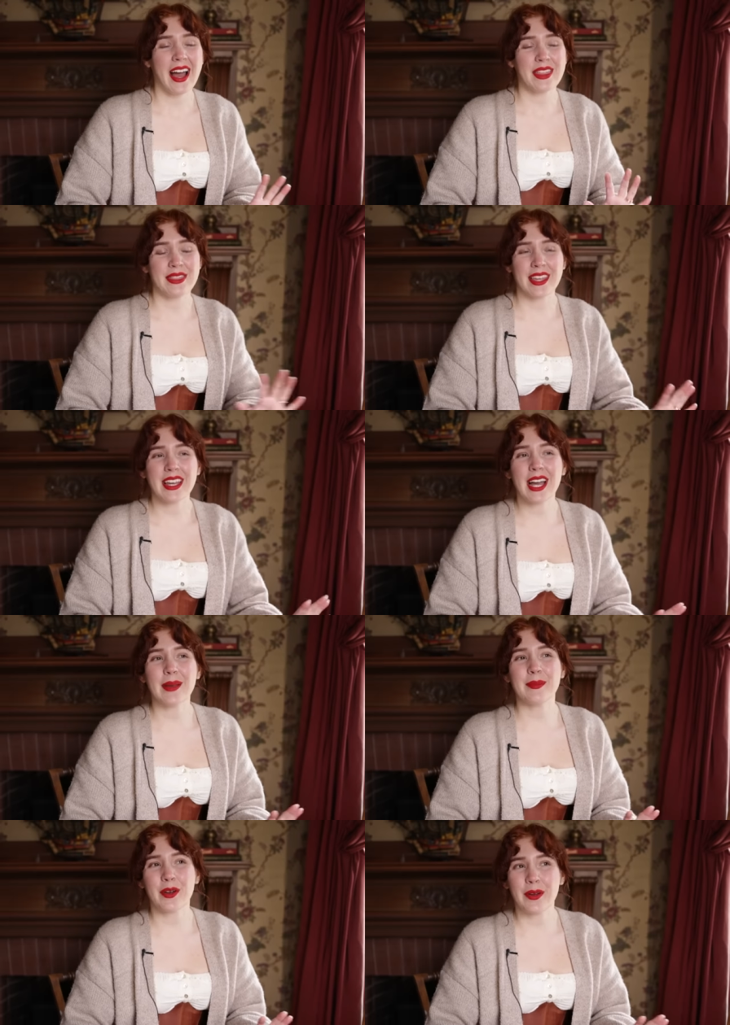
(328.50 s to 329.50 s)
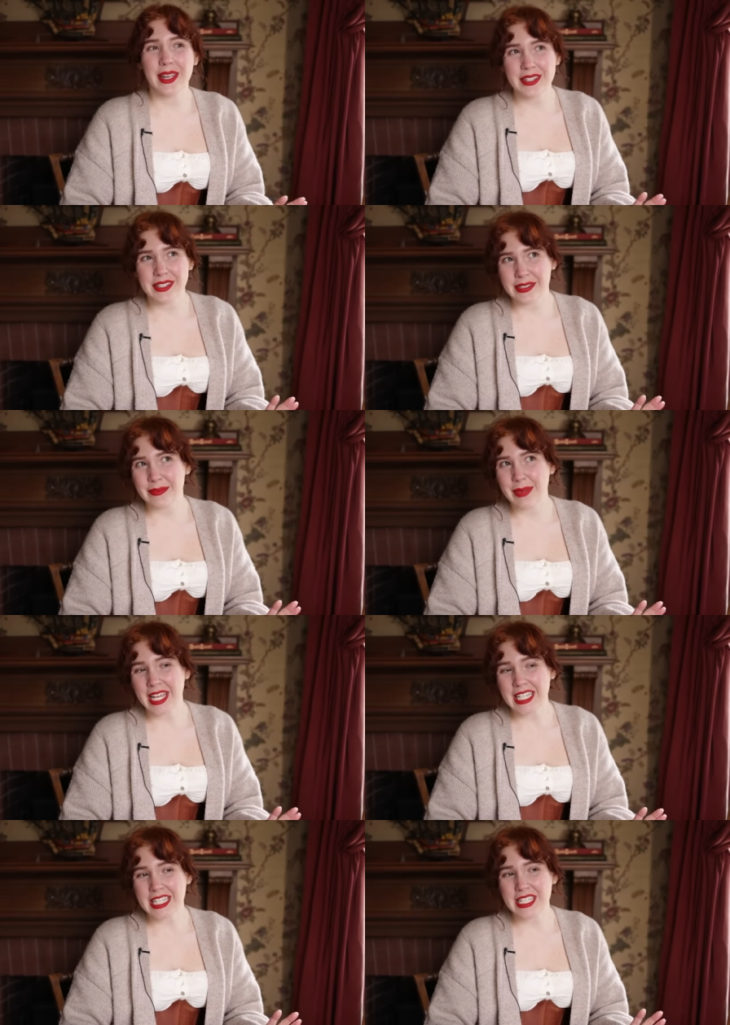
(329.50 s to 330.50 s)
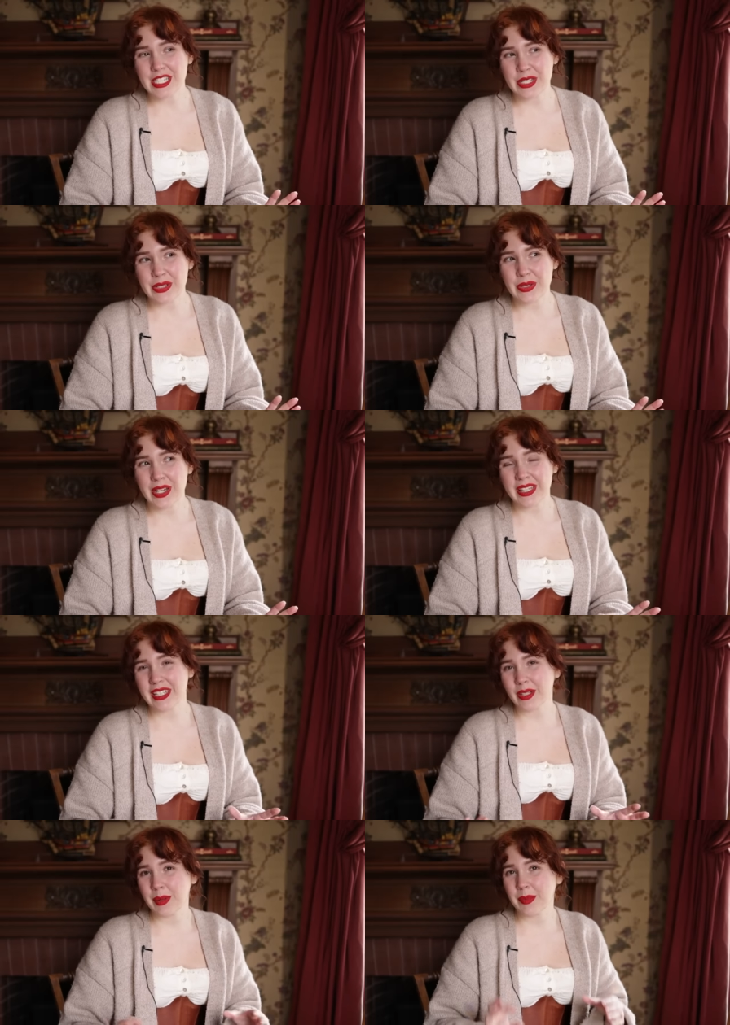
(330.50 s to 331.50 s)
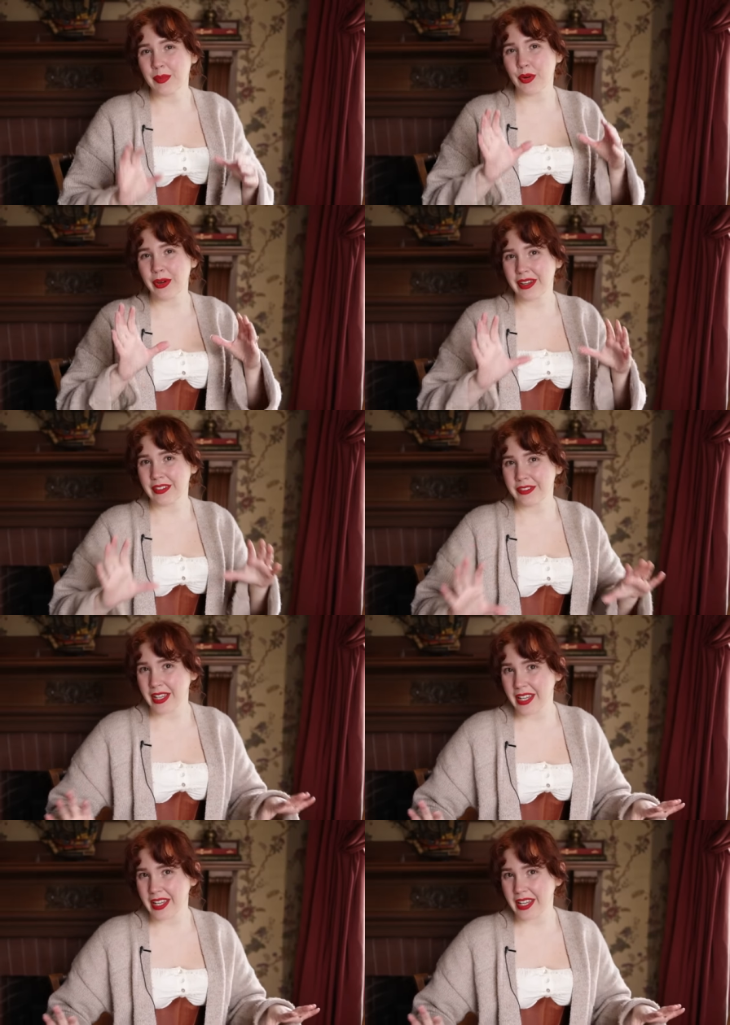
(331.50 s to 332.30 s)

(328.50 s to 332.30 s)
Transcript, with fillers: I think I'm going to make into a little bit more of